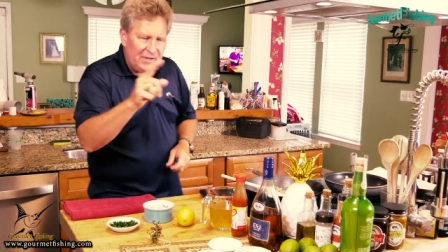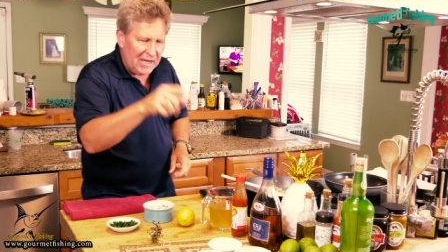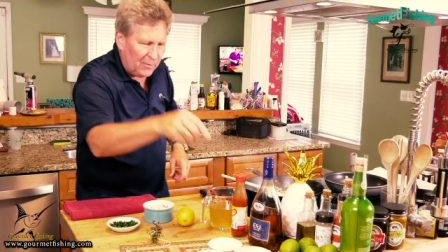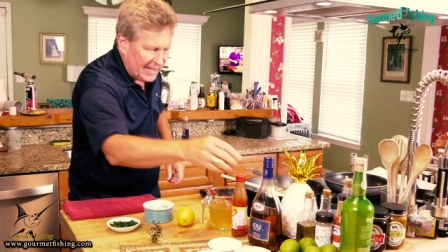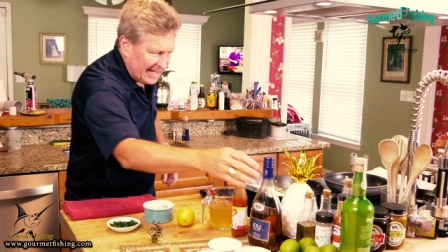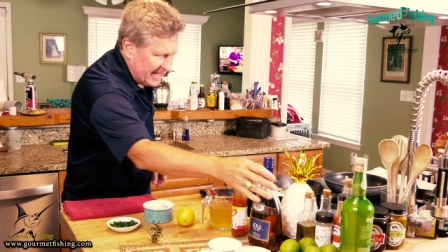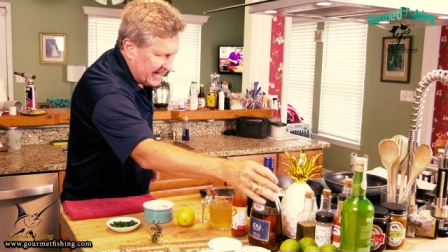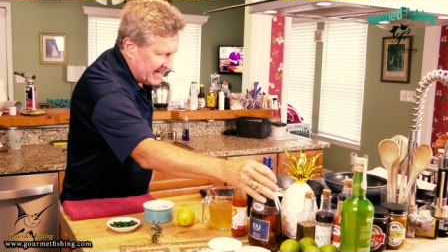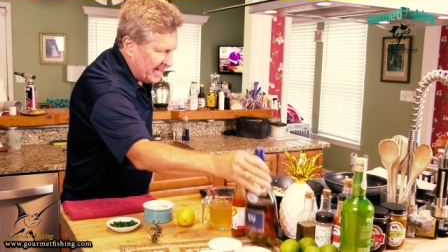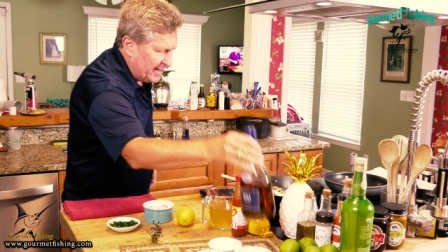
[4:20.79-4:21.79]
it. Now we're gonna kick
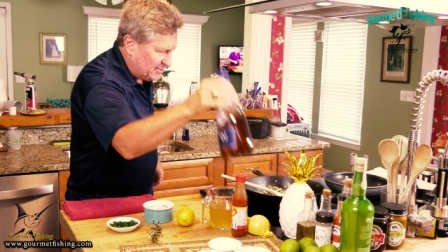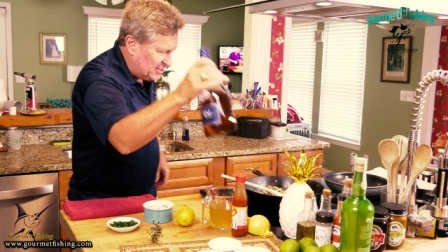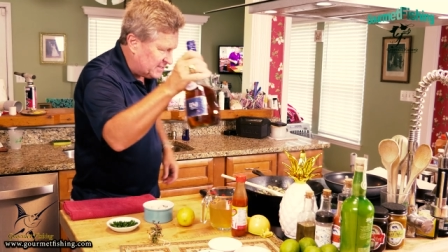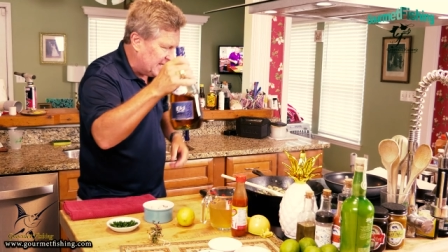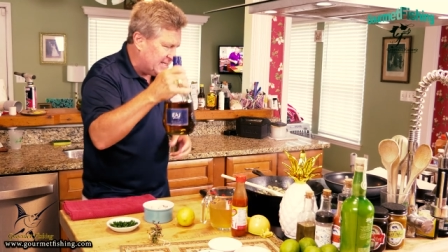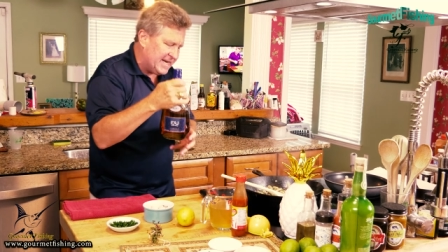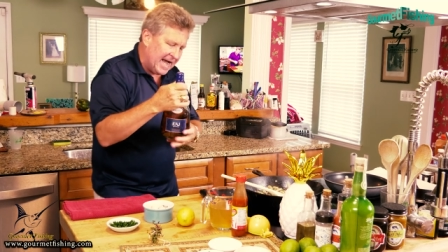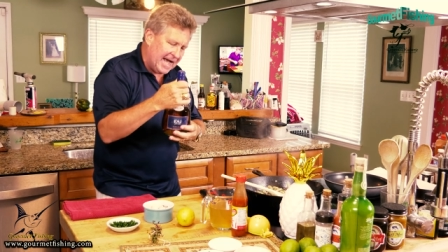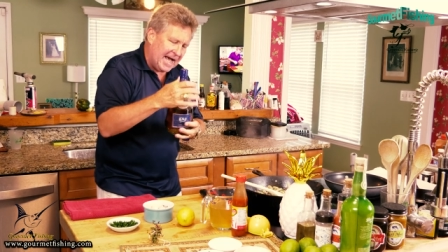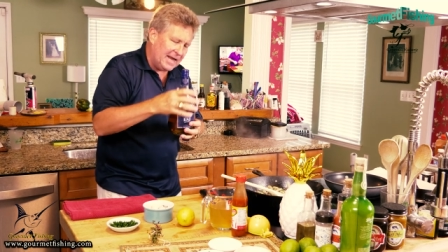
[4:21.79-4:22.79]
that up just a
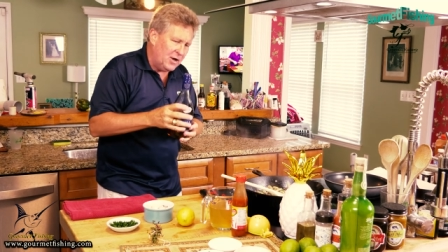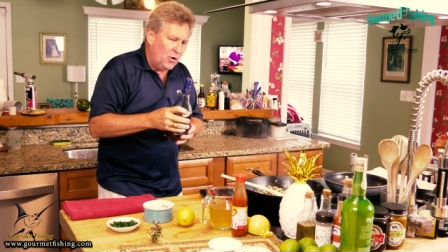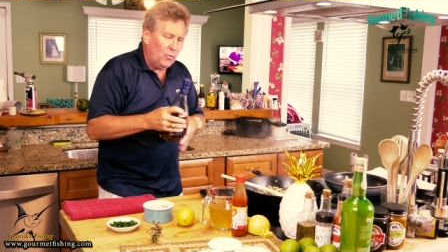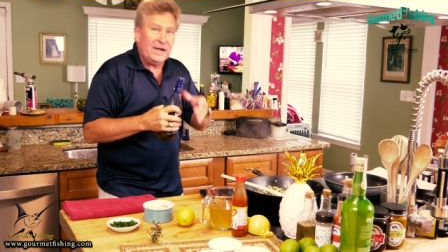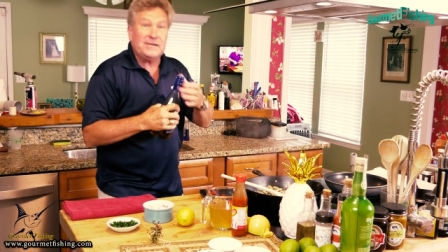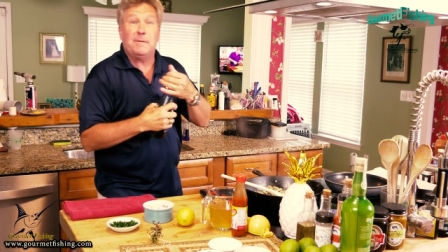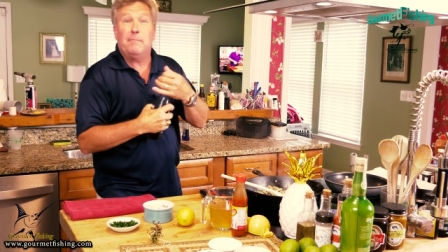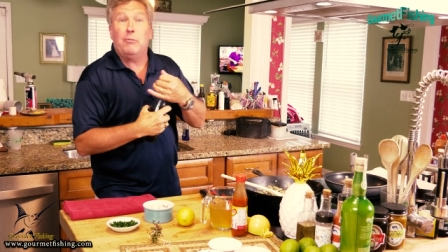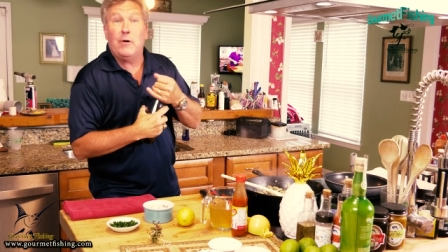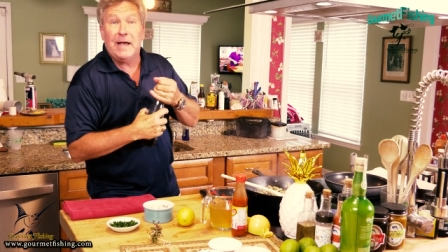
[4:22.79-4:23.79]
tad. We got some
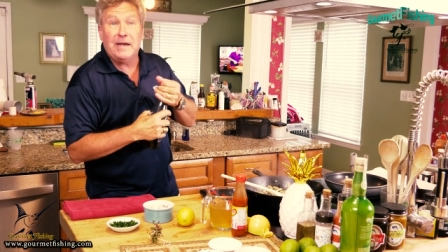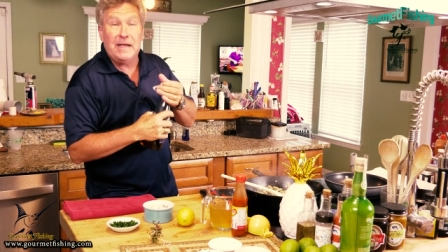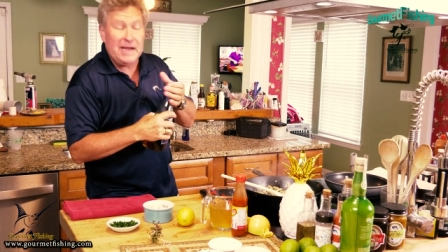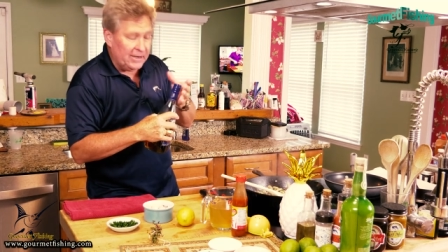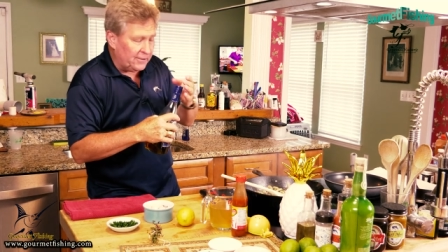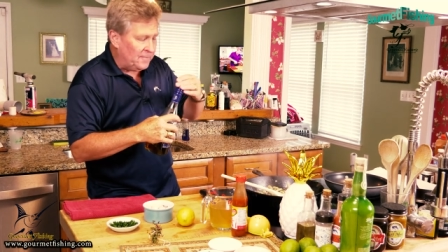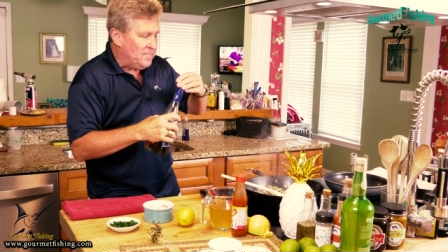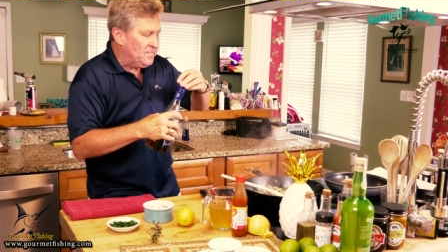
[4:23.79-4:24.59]
brandy here.